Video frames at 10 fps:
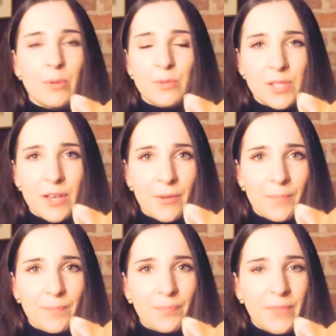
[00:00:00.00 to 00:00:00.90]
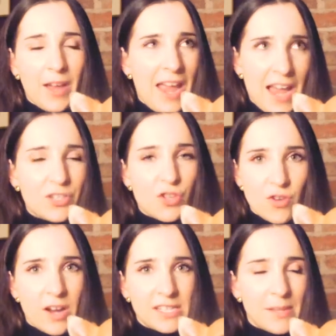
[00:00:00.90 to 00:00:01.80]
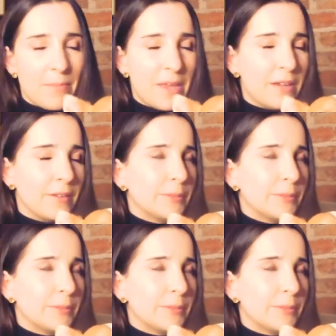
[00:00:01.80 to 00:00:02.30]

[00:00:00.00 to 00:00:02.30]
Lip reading: also I had to try something.